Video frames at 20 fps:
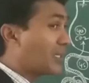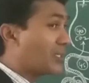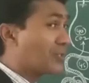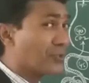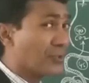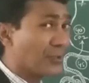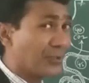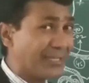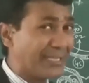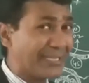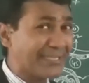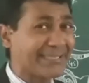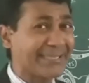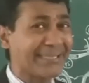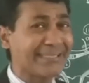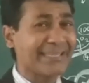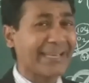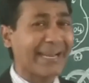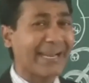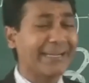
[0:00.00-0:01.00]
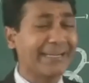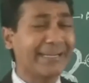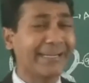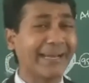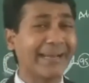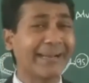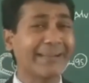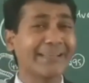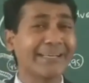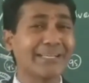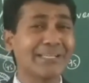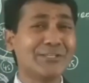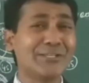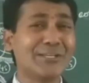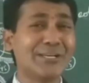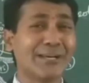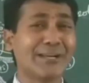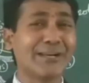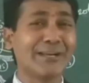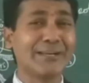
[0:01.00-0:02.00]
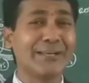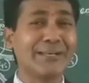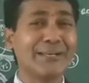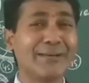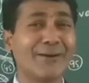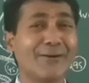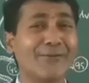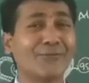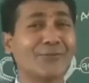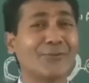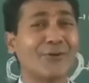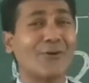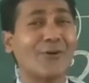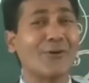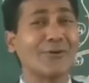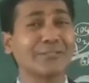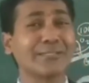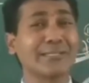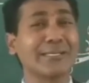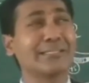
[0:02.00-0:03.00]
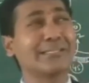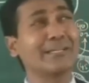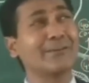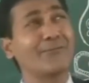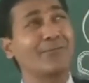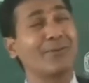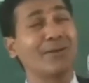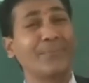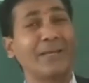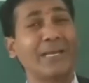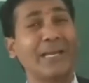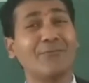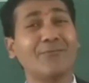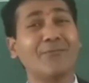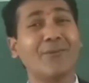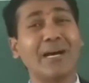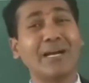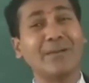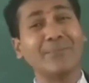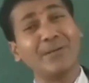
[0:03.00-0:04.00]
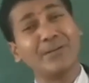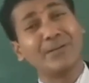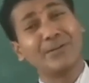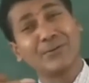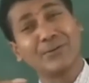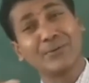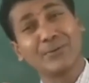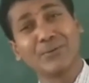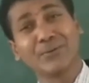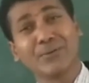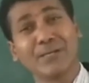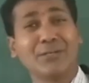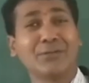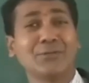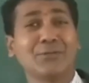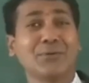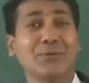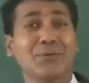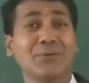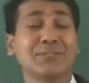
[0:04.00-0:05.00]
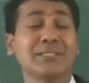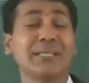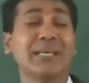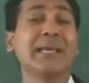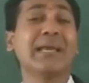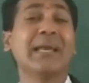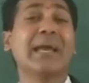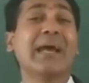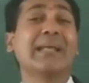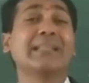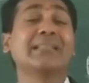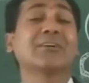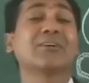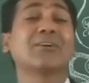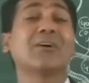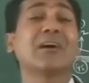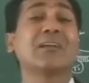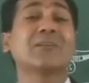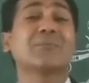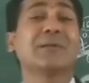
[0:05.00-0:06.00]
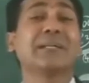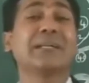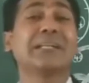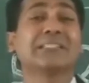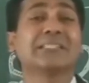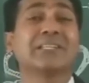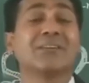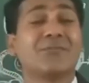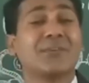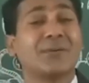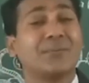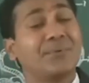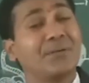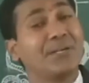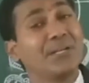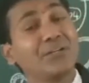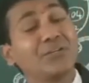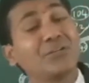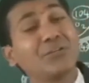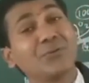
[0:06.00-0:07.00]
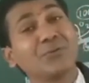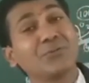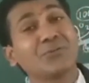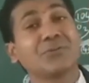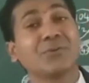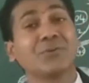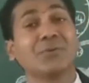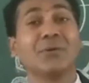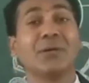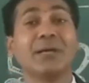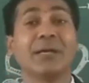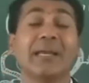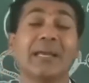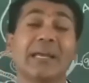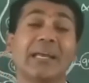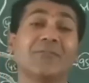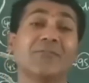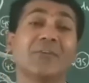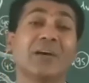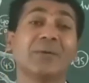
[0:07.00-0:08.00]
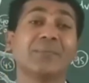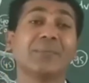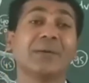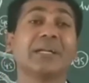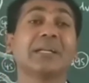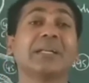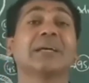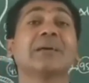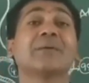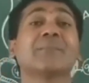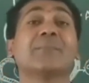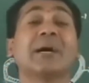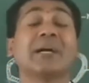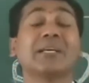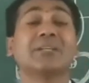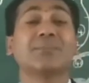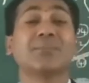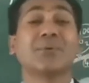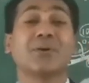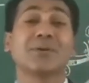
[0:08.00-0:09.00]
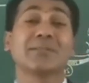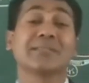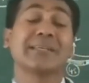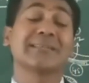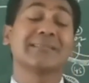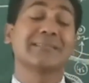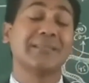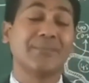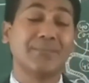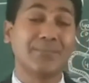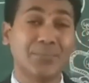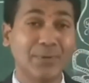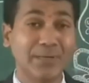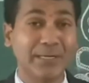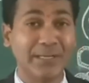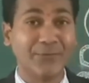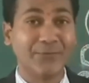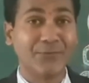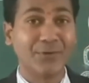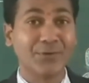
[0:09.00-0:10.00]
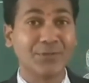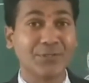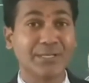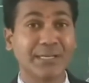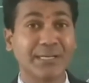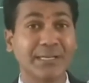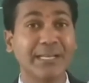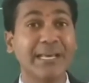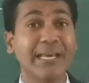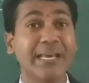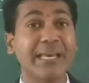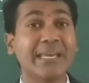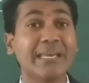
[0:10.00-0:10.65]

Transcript: So this is entire the journey of oxygen from environment to tissues and the carbon dioxide from tissues to environment by the process simple diffusion.